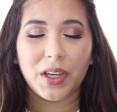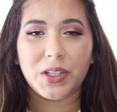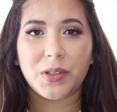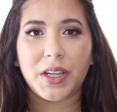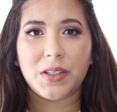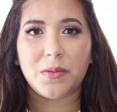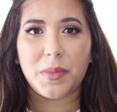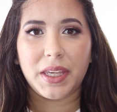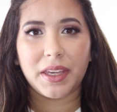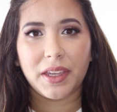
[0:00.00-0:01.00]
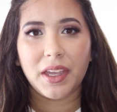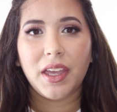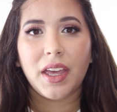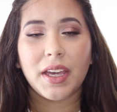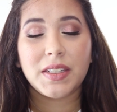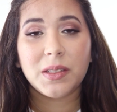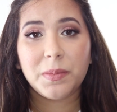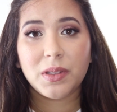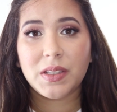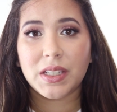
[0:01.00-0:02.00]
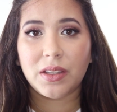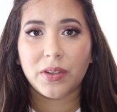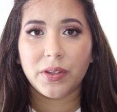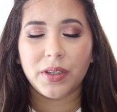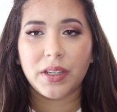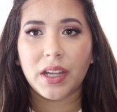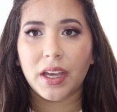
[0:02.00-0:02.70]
I tried to make it as simple as I could.